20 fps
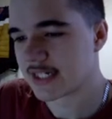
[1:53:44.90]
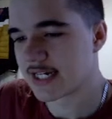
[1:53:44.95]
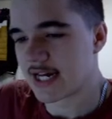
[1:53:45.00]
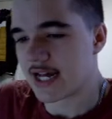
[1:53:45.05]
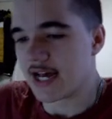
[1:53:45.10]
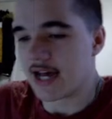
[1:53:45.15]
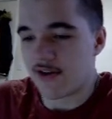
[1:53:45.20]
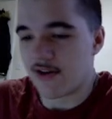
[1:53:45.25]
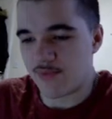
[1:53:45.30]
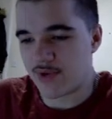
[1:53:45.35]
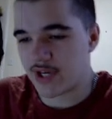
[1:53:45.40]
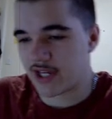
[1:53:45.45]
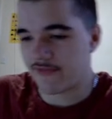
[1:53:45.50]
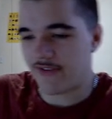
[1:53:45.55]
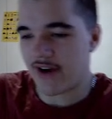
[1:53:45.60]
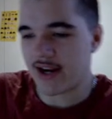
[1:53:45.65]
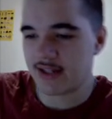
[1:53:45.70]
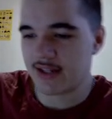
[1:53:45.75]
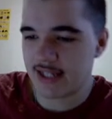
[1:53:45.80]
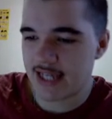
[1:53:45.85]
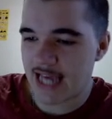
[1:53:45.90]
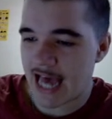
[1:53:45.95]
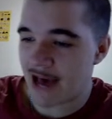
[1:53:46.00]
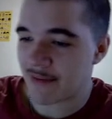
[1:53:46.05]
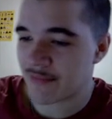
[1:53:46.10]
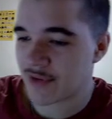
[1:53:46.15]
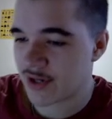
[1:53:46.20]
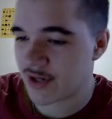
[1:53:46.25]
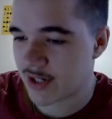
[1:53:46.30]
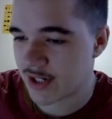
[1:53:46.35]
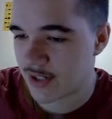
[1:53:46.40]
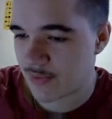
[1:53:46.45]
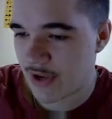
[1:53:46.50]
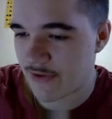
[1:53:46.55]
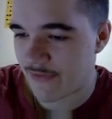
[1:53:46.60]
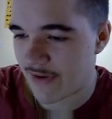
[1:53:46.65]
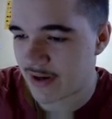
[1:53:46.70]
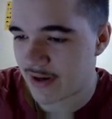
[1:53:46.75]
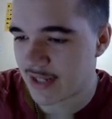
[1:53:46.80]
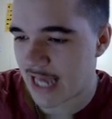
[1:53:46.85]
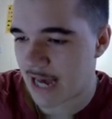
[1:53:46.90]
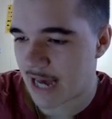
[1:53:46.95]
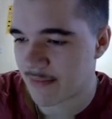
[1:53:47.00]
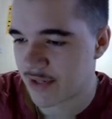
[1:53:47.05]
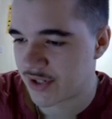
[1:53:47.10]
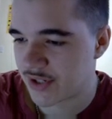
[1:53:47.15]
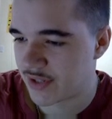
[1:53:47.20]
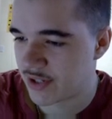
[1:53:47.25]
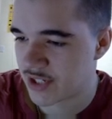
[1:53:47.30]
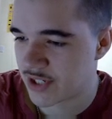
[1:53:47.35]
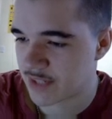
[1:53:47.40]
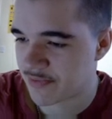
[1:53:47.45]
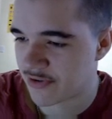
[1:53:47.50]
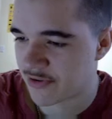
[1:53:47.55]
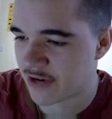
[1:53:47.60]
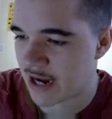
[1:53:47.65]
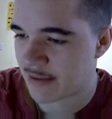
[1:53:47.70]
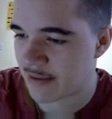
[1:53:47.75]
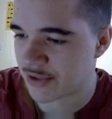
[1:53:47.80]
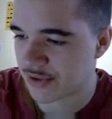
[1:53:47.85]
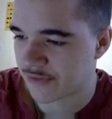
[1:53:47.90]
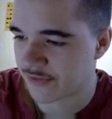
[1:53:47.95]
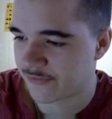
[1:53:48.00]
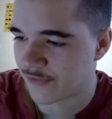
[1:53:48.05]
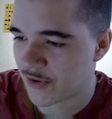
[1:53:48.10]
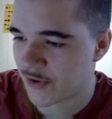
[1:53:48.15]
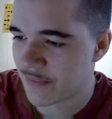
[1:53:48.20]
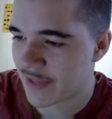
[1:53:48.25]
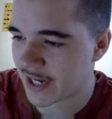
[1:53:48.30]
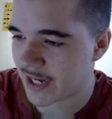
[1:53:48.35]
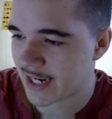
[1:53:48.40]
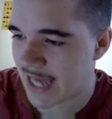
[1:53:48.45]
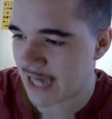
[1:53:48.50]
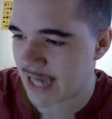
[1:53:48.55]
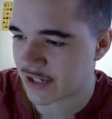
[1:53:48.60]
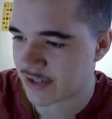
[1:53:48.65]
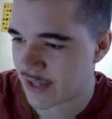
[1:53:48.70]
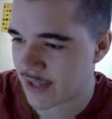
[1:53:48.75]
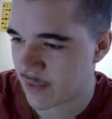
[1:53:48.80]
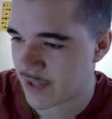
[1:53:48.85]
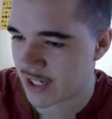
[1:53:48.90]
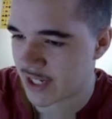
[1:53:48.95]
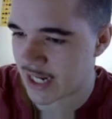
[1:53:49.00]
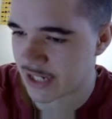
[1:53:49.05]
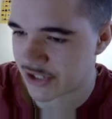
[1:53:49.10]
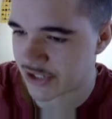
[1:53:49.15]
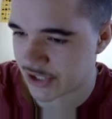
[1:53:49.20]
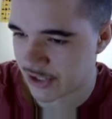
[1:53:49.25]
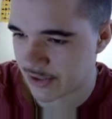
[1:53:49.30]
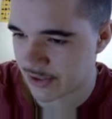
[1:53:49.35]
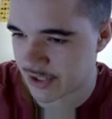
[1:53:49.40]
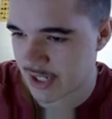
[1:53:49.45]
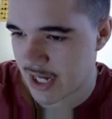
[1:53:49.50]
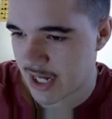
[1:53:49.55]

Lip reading: We have finally hammered the user's program to a form that we can execute.